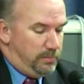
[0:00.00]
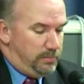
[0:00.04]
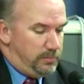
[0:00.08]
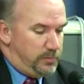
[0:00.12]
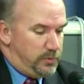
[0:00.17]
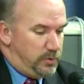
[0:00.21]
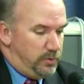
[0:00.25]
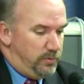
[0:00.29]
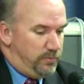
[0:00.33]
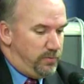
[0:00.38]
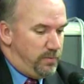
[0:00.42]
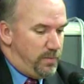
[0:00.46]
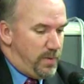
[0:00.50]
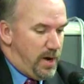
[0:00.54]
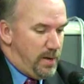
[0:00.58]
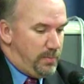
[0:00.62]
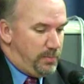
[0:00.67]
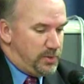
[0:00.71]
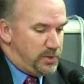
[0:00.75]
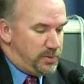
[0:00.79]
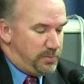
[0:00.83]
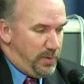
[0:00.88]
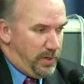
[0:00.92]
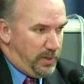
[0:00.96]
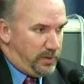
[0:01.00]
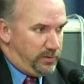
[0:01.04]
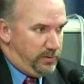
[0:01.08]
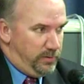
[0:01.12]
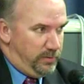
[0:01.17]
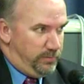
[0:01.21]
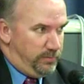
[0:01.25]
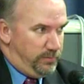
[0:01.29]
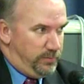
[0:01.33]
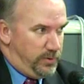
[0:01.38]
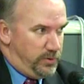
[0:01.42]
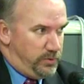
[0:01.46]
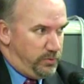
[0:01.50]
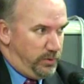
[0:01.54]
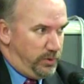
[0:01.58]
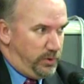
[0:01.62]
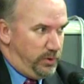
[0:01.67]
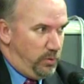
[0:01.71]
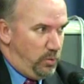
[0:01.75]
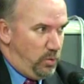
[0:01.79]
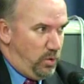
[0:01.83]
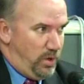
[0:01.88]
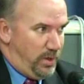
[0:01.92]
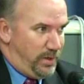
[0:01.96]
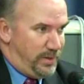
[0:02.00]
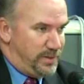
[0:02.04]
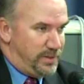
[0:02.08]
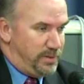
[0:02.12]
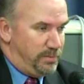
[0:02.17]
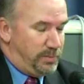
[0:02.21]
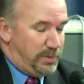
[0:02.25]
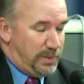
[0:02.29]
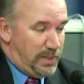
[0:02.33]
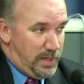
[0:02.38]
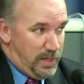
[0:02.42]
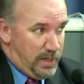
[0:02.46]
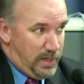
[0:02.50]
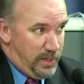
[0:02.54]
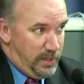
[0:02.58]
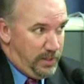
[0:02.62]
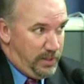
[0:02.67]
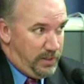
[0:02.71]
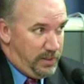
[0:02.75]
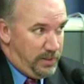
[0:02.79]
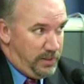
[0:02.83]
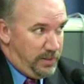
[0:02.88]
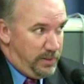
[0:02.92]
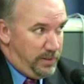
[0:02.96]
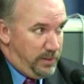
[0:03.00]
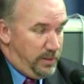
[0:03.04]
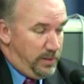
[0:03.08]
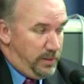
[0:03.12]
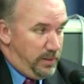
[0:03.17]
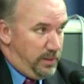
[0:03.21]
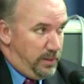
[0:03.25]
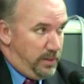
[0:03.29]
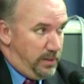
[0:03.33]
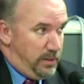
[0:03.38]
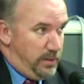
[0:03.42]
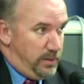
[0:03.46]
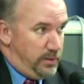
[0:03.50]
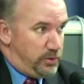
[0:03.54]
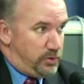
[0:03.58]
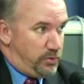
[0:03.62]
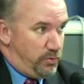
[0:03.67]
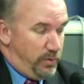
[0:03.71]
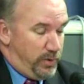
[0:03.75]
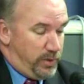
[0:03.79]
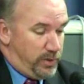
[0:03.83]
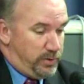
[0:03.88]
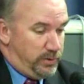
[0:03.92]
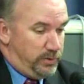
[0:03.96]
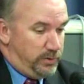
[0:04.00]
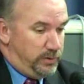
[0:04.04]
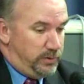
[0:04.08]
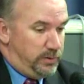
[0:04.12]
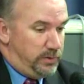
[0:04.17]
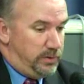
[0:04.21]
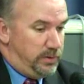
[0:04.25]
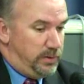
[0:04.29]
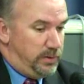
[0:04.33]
So from my perspective, the drinking water supply is critical.